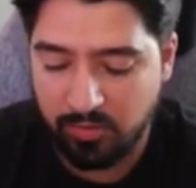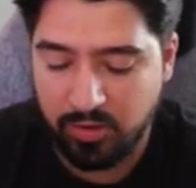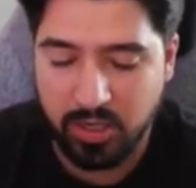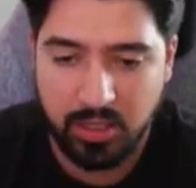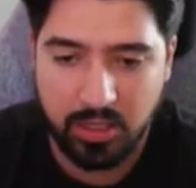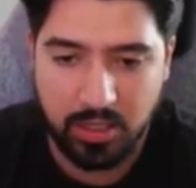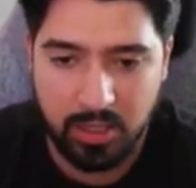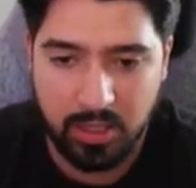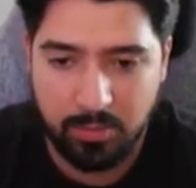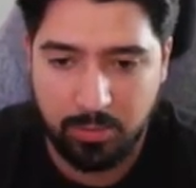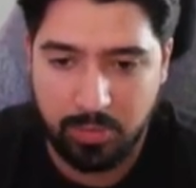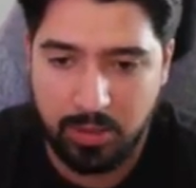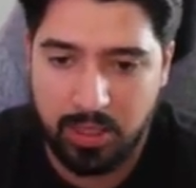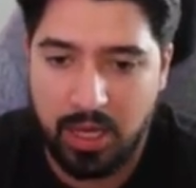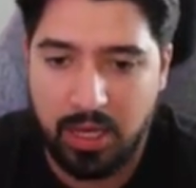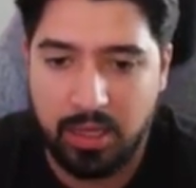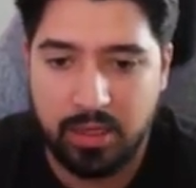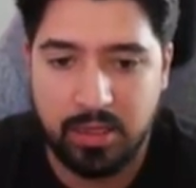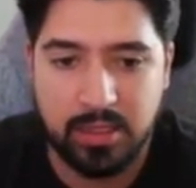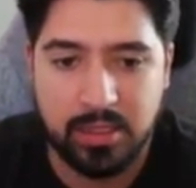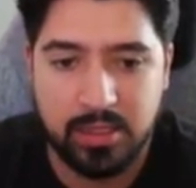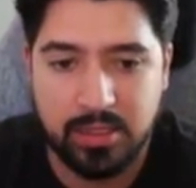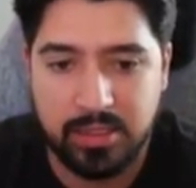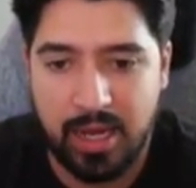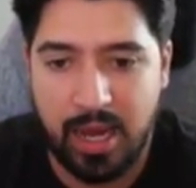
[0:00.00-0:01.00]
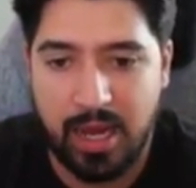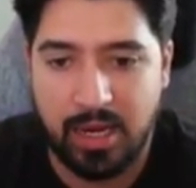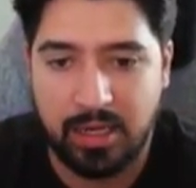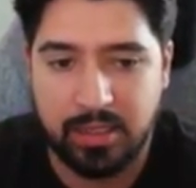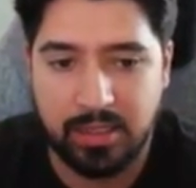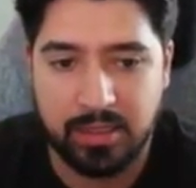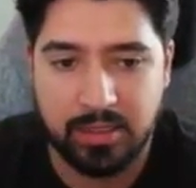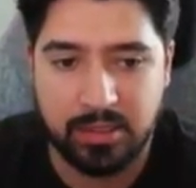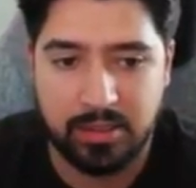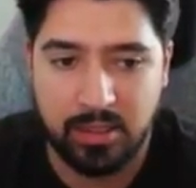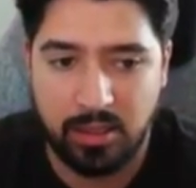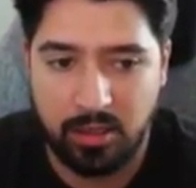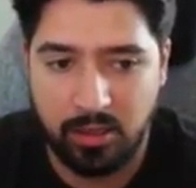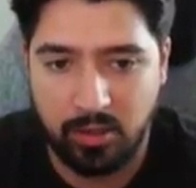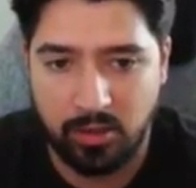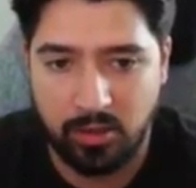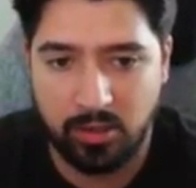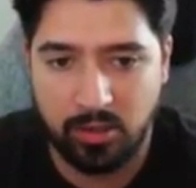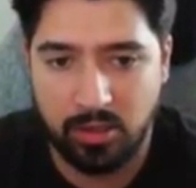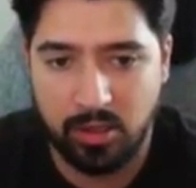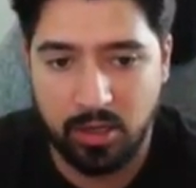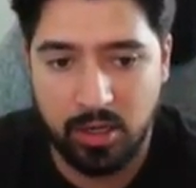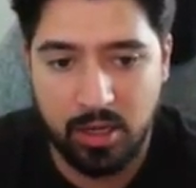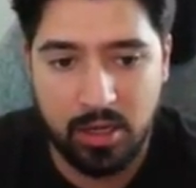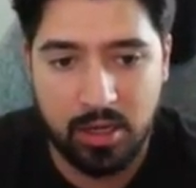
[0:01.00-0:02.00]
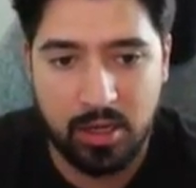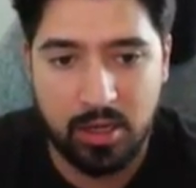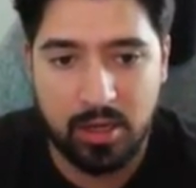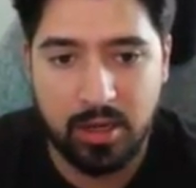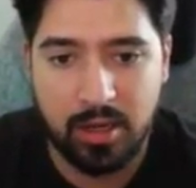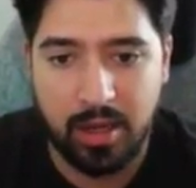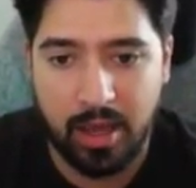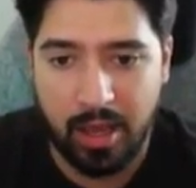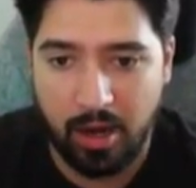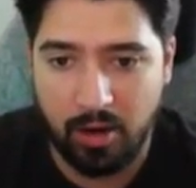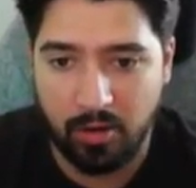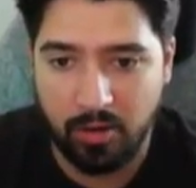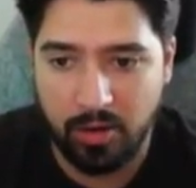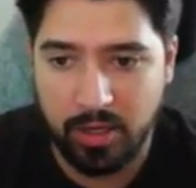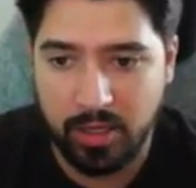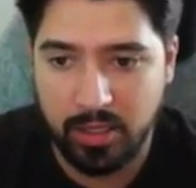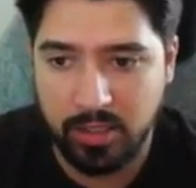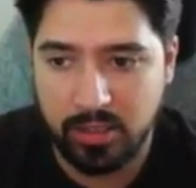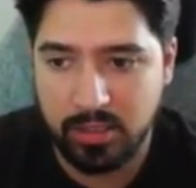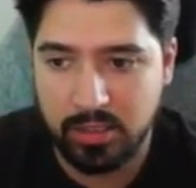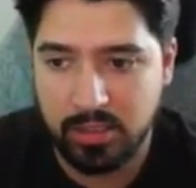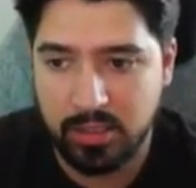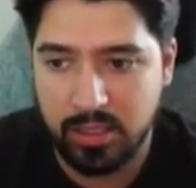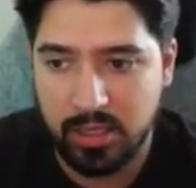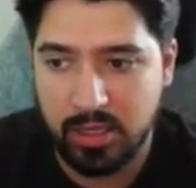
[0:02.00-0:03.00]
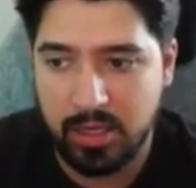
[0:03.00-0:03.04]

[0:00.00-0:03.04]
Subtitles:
apply these tactics to other areas.